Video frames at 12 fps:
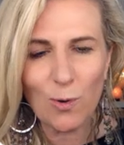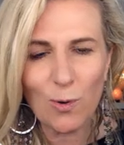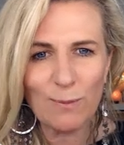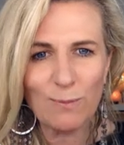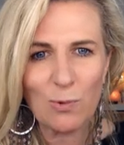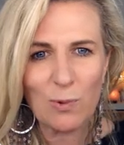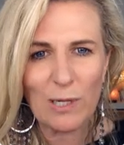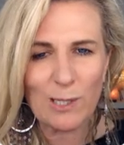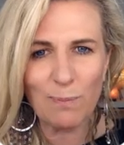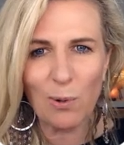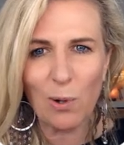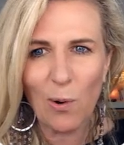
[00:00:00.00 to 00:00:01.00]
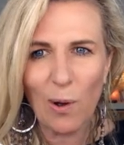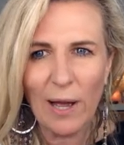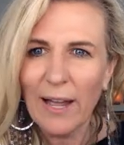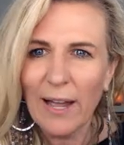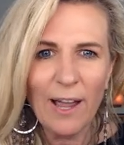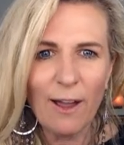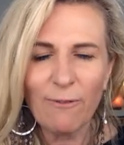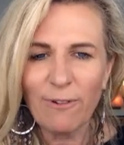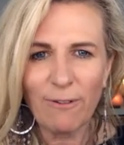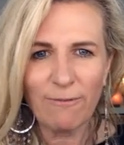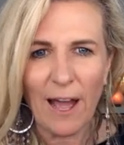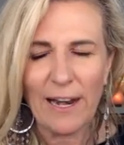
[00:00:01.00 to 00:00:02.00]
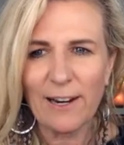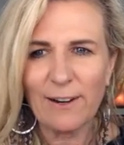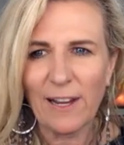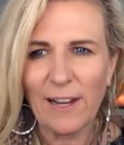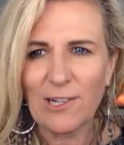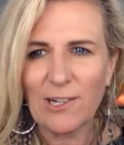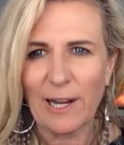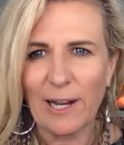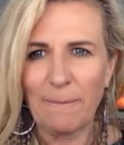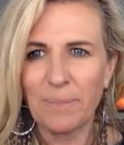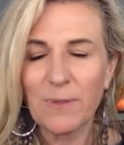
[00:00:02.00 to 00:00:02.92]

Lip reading: awesome to explore for fun and adventure.